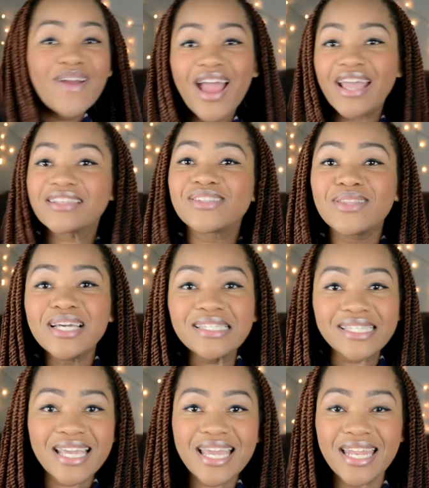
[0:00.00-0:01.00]
right, so
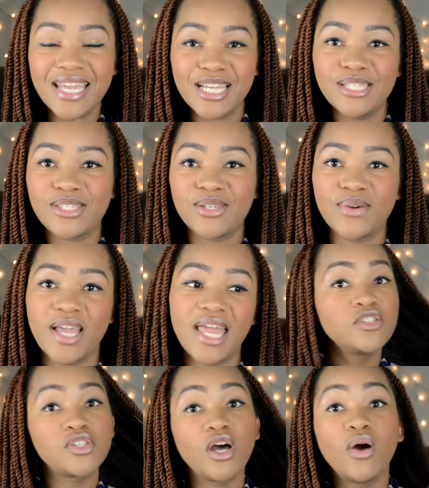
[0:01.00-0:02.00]
let's get into
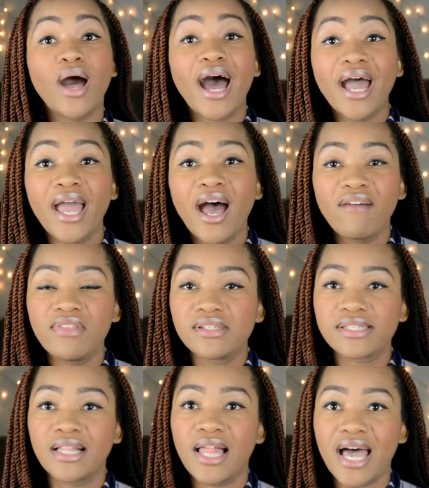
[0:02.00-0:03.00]
it. So I have
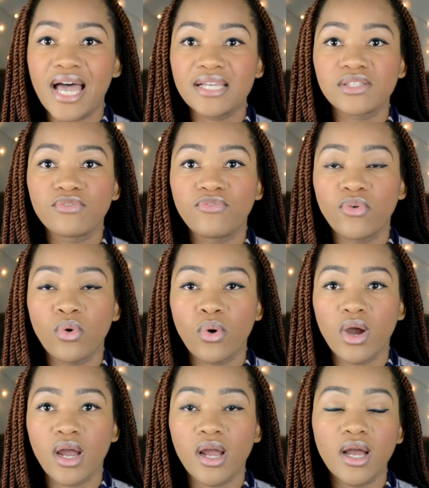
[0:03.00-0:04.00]
this class
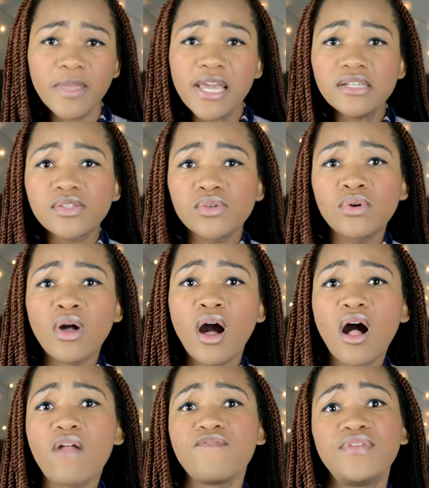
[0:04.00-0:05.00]
for P A school
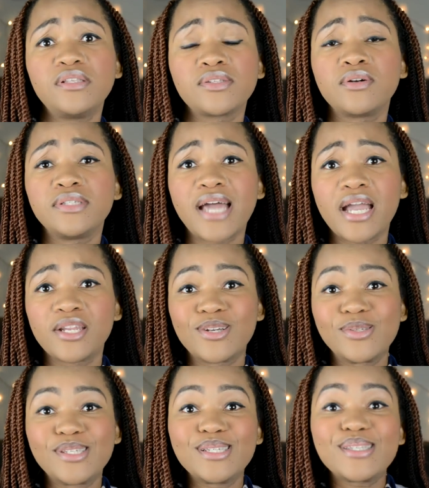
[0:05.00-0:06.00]
called Physical
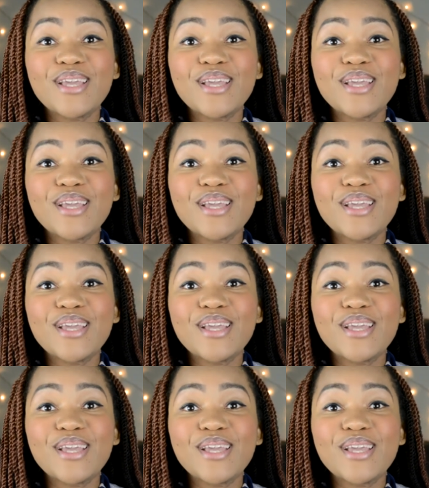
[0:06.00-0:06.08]
Diagnosis.